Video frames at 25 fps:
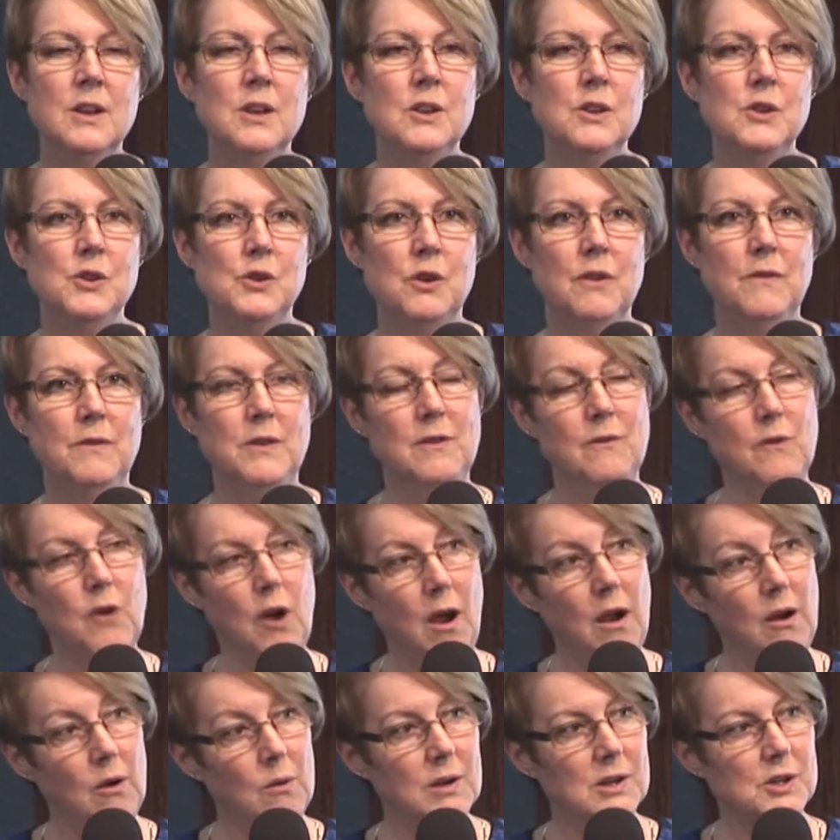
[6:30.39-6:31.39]
So if you've
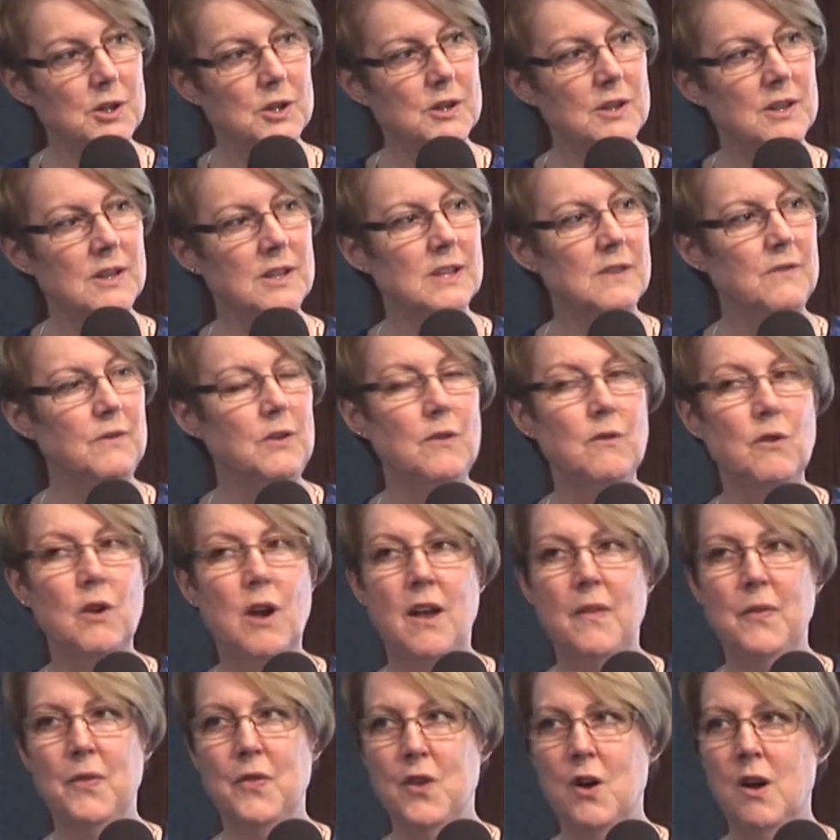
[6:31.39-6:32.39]
got questions, if you've
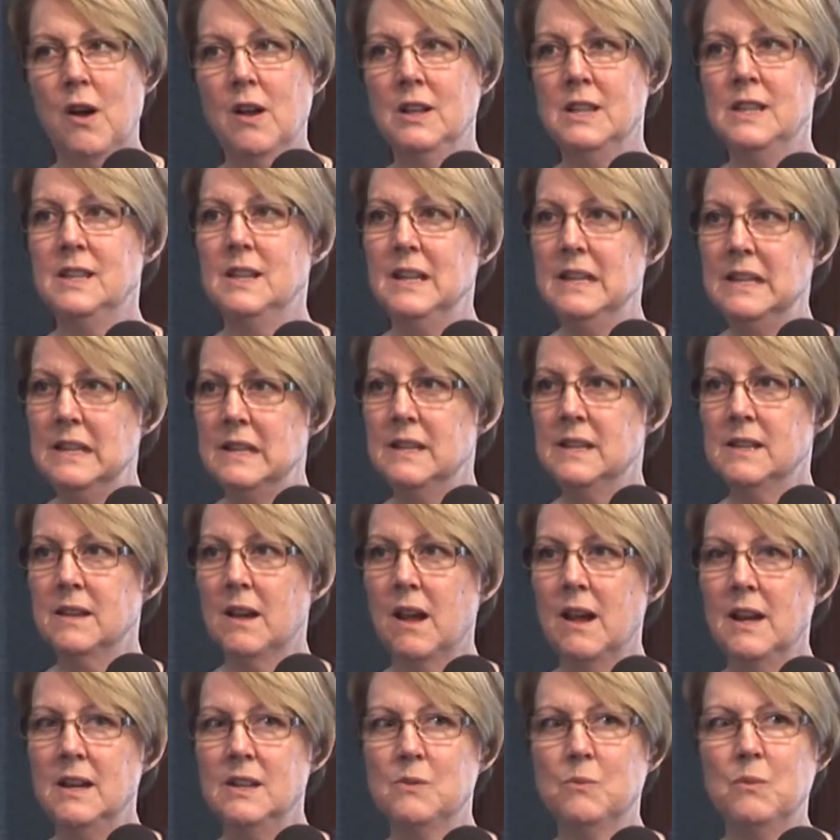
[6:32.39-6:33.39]
got thoughts,
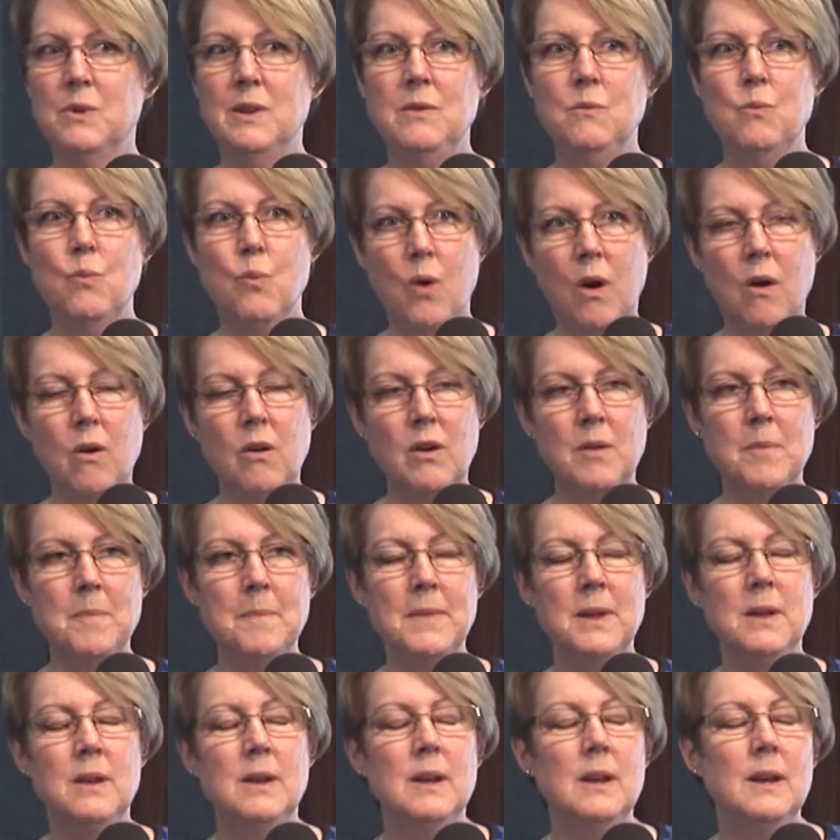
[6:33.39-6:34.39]
insights, we
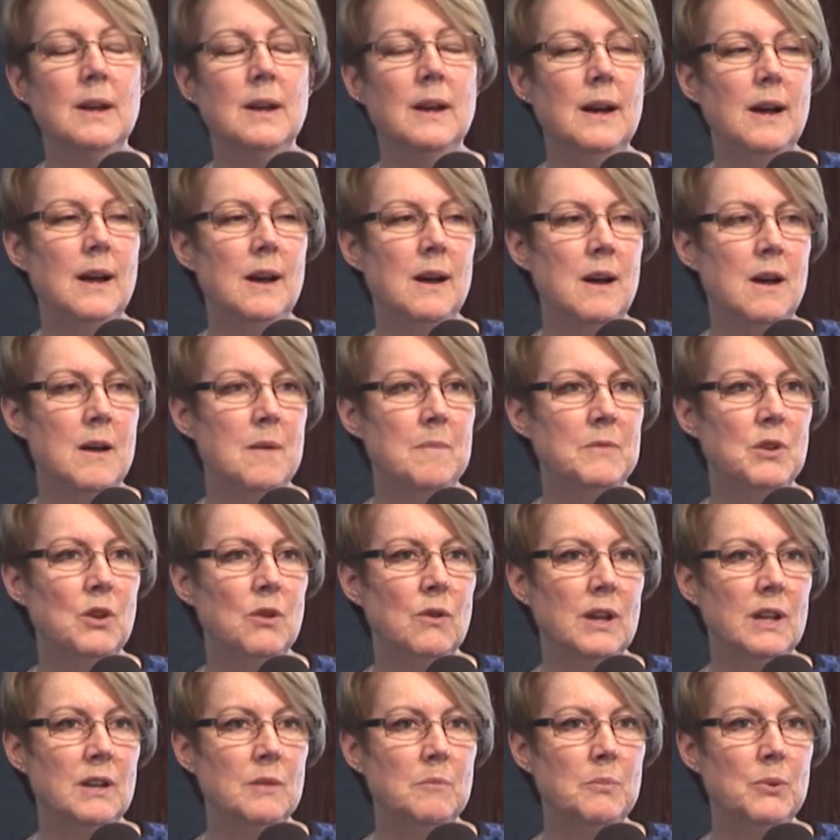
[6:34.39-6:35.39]
welcome your
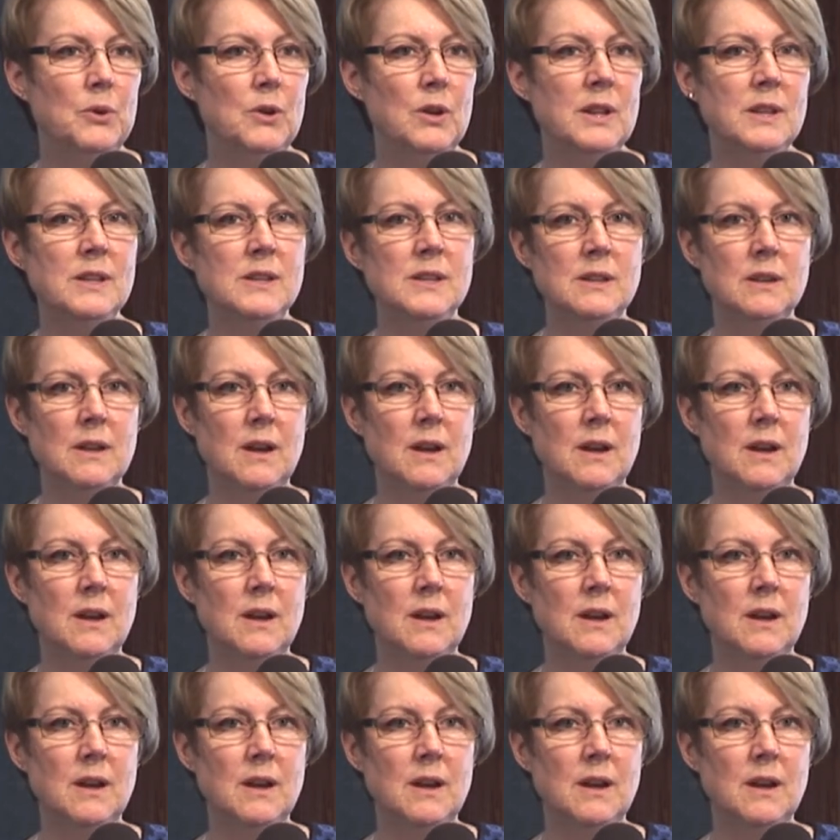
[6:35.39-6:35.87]
input.